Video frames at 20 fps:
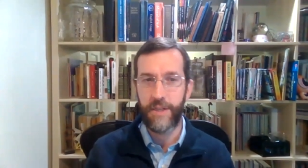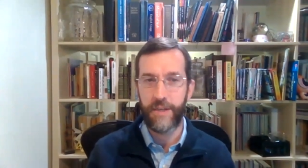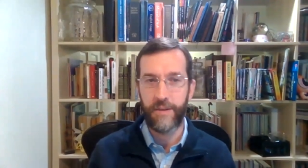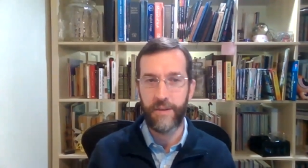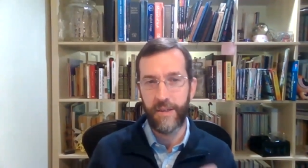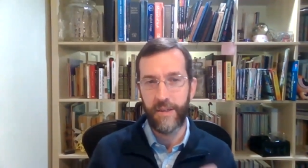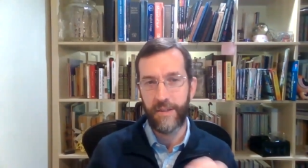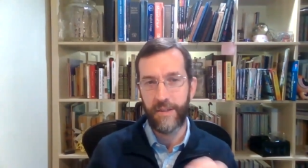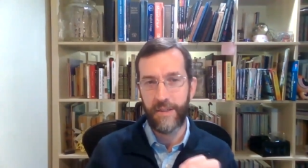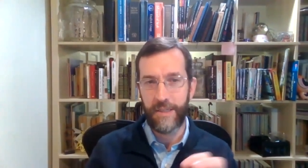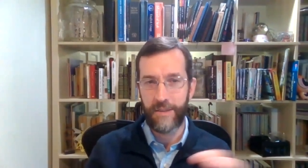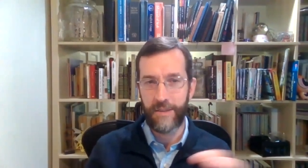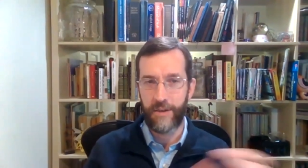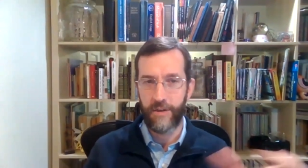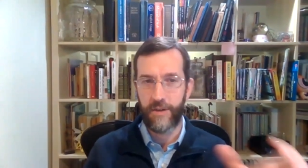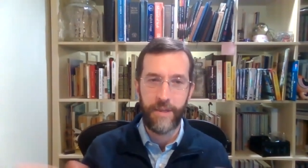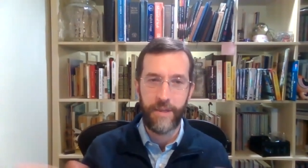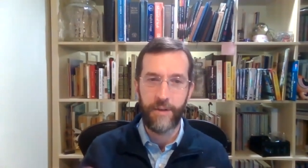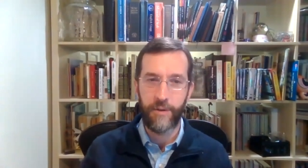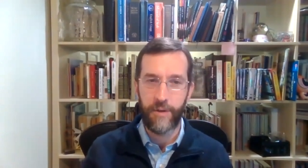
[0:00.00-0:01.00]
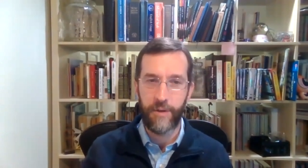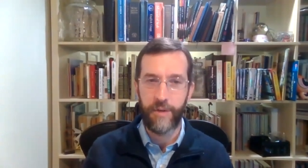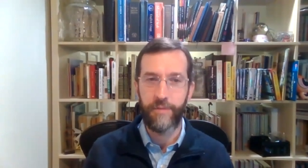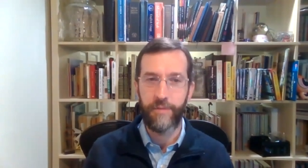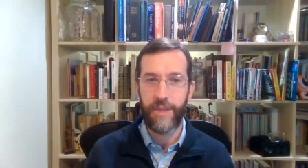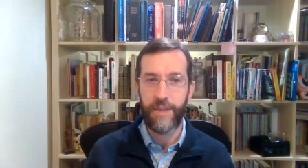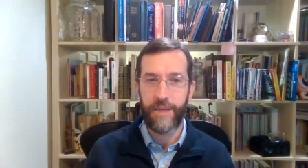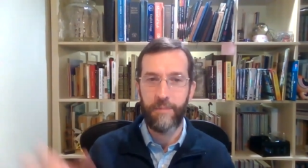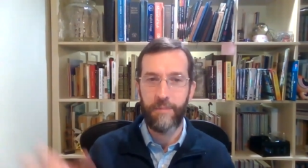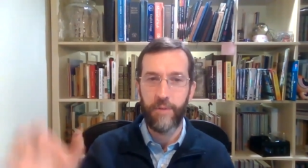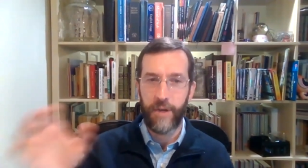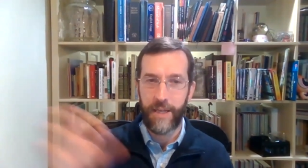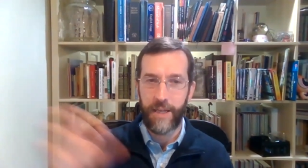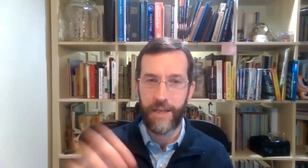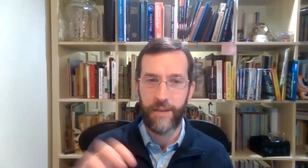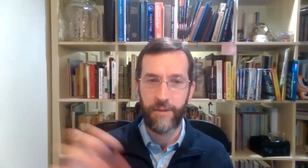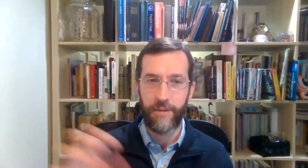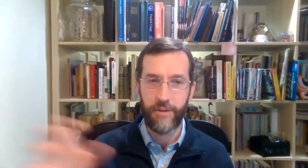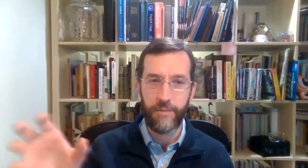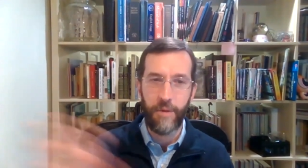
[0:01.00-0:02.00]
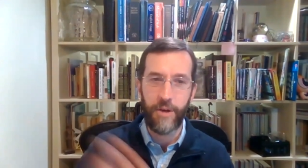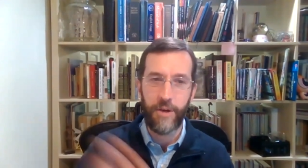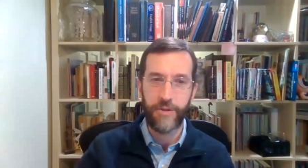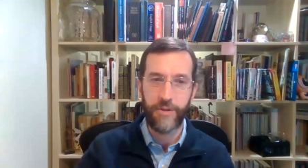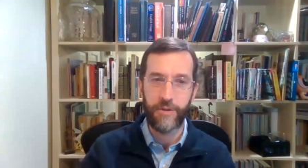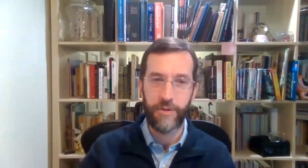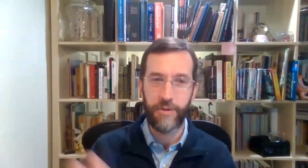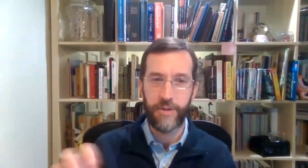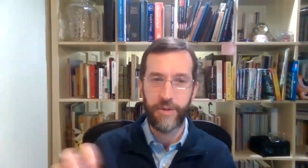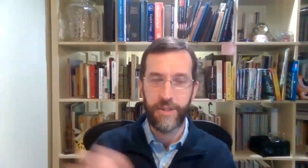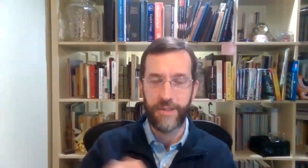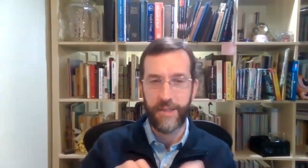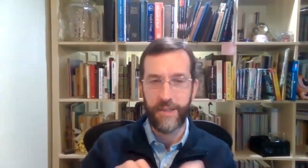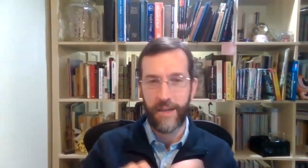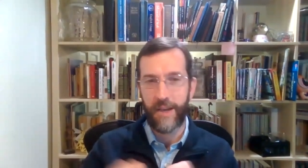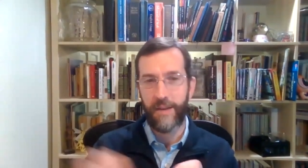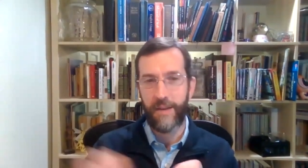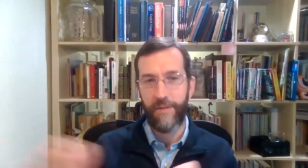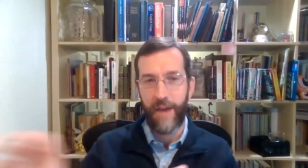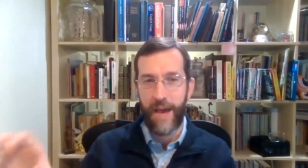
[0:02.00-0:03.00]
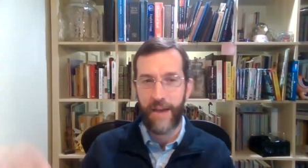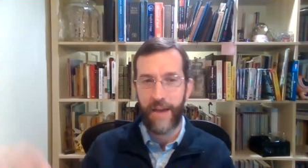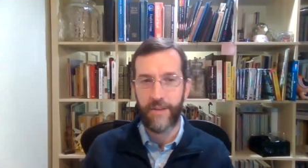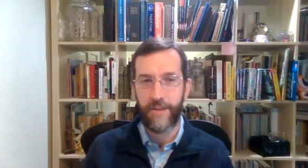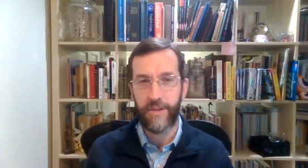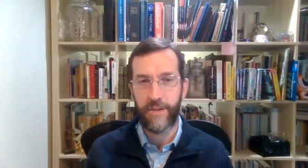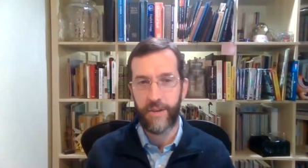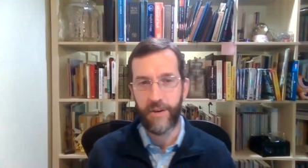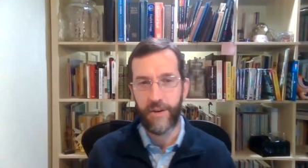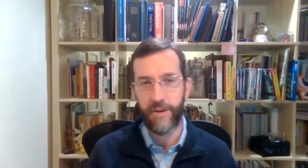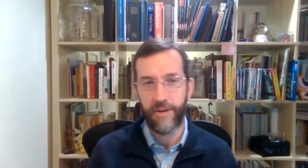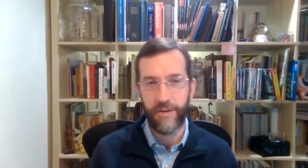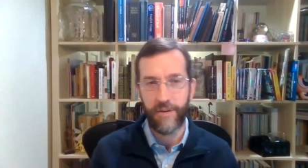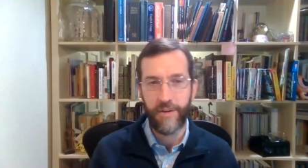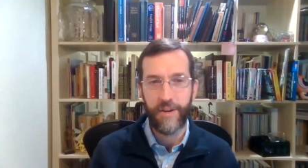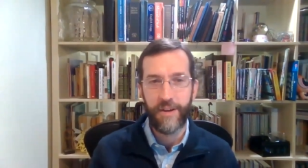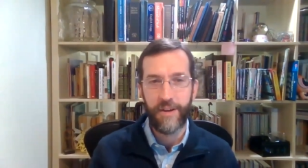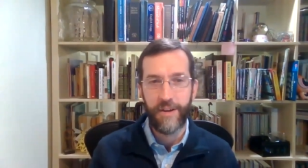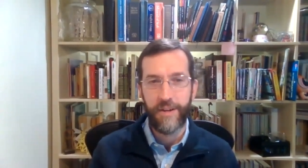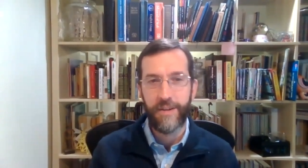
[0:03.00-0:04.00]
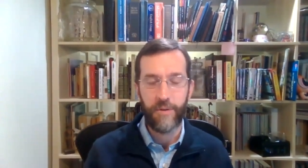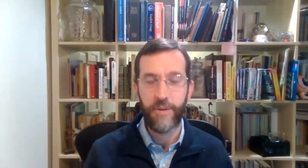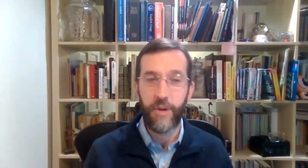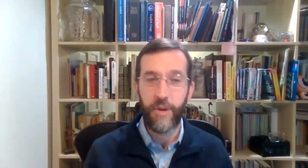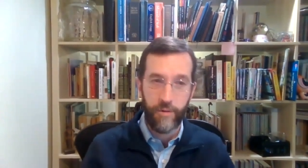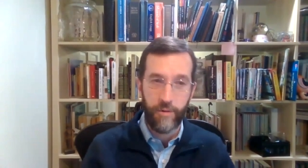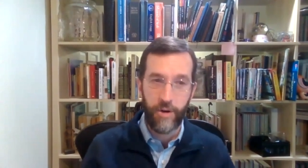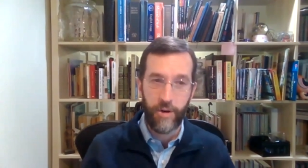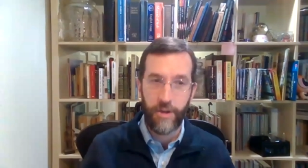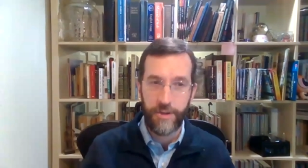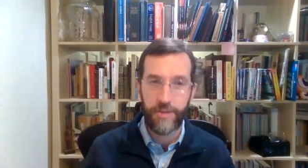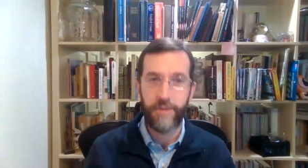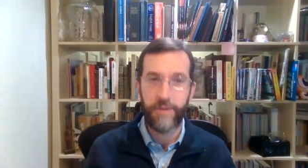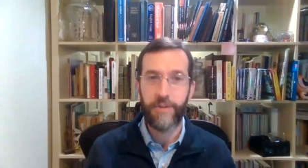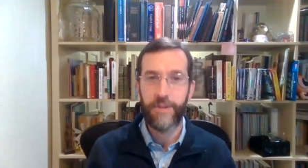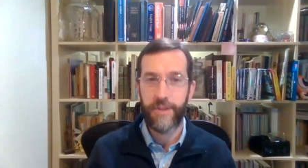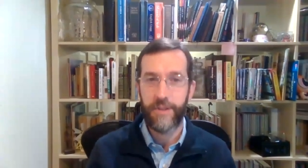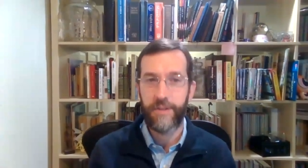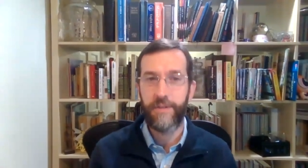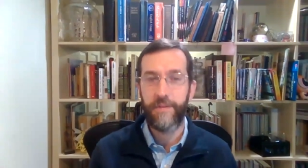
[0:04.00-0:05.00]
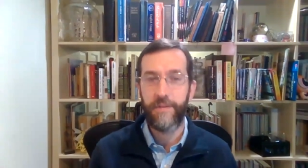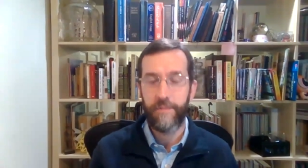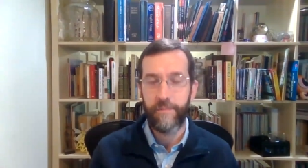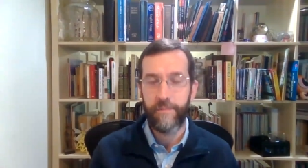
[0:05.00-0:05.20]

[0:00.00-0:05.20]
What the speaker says: and it's easier to iteratively bring in small solutions that kind of add to the overall solution.